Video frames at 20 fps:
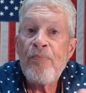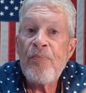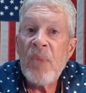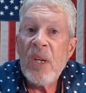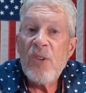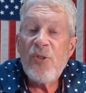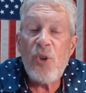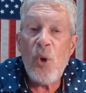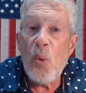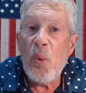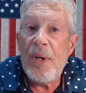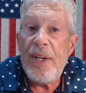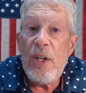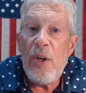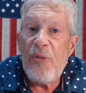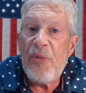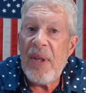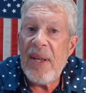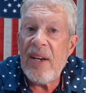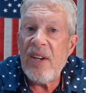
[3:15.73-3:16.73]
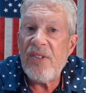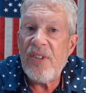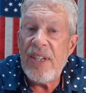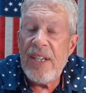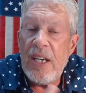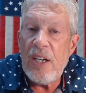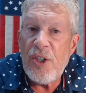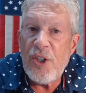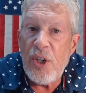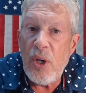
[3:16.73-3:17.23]
So what do you think is the
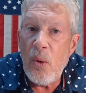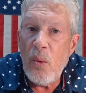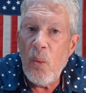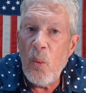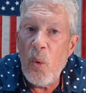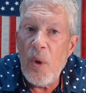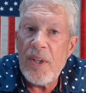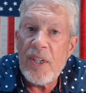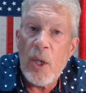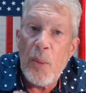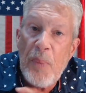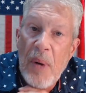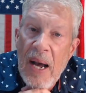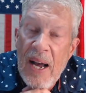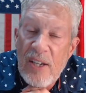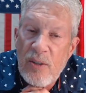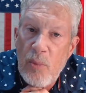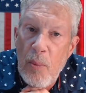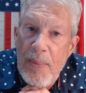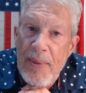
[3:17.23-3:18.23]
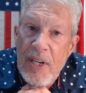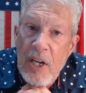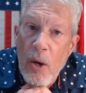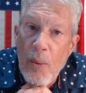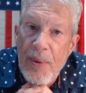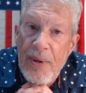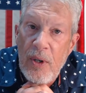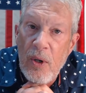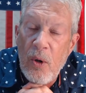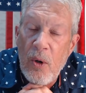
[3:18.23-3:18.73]
issue? What could possibly be
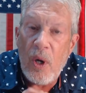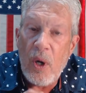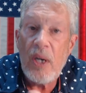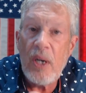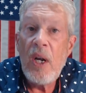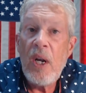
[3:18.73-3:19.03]
going on?